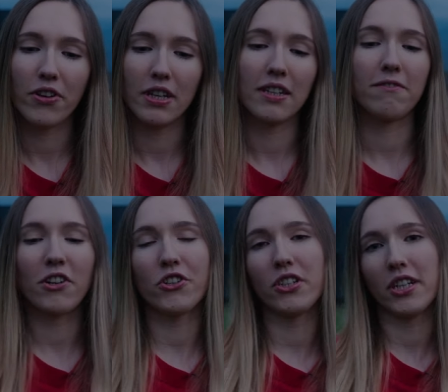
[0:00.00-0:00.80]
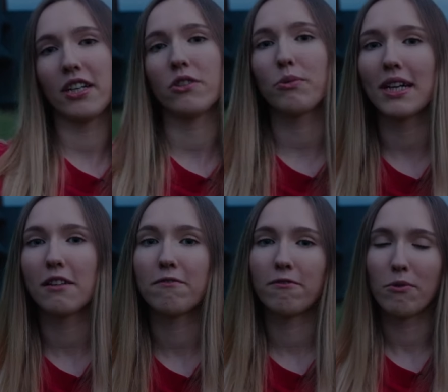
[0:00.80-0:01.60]
in a very detailed
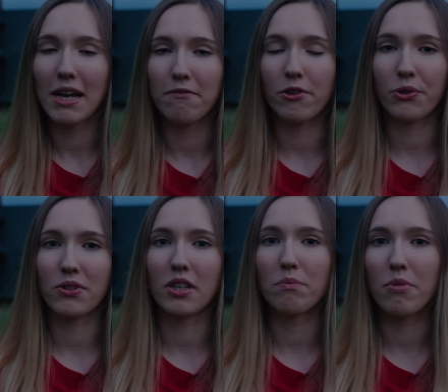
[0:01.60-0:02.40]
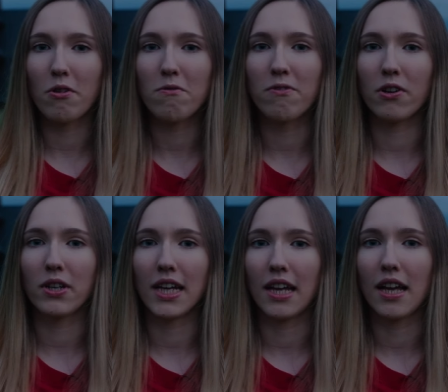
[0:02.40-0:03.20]
way, focusing both
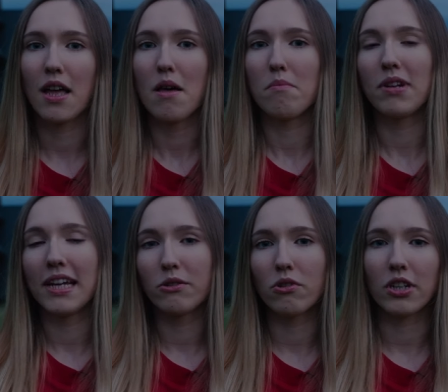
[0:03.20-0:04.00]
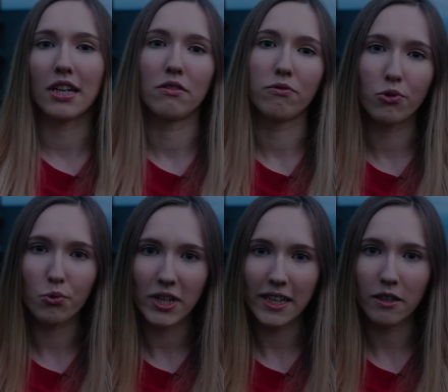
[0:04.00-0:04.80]
on a blade work and
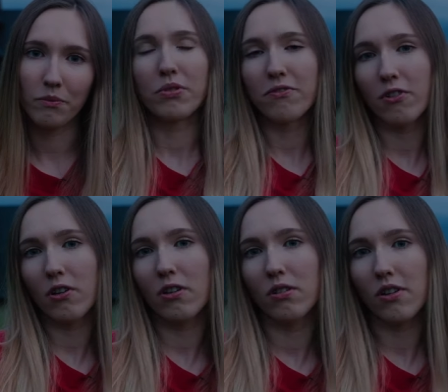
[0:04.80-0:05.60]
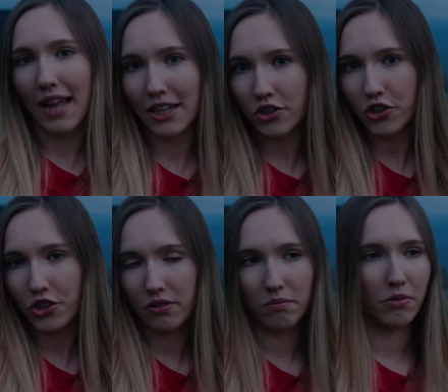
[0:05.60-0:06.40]
footwork. Before
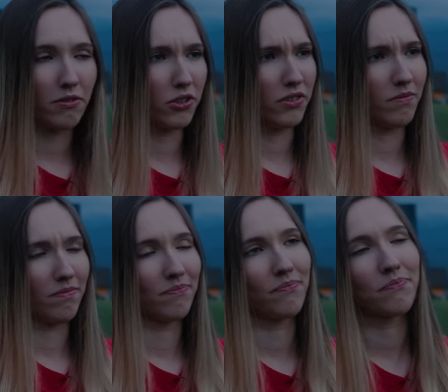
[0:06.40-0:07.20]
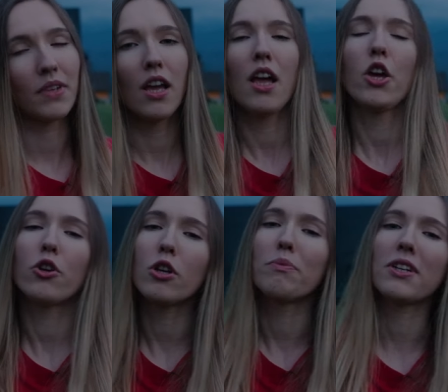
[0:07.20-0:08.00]
lunch, before,
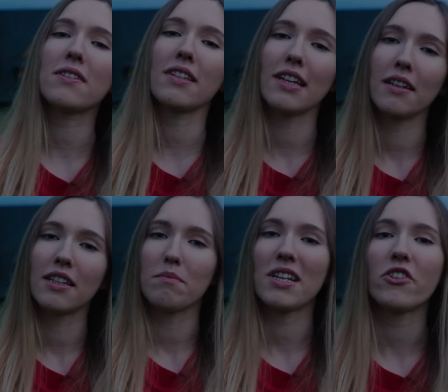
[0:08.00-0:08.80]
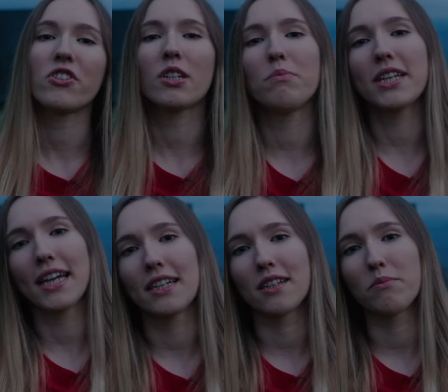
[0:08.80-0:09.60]
you know, because the matter is
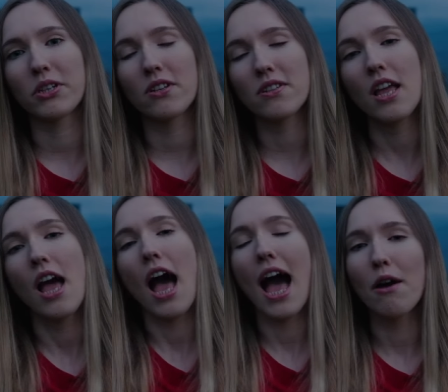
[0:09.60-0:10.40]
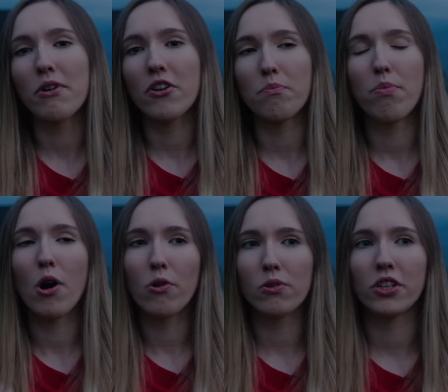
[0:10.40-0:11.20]
complicated, because our
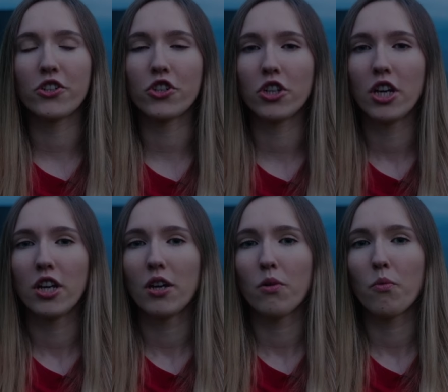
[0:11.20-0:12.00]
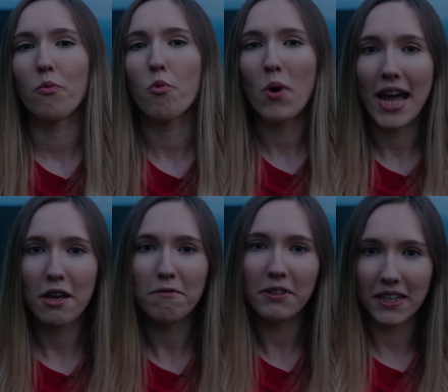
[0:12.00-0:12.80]
Polish
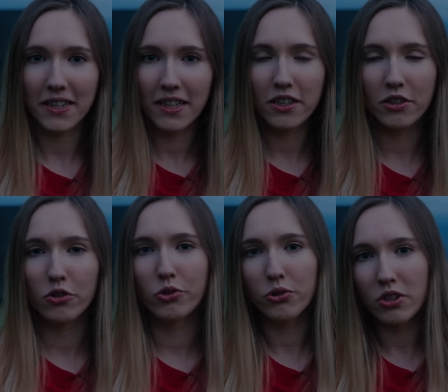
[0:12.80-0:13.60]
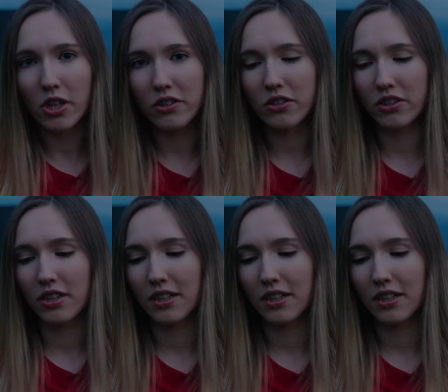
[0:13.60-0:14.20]
way of eating do not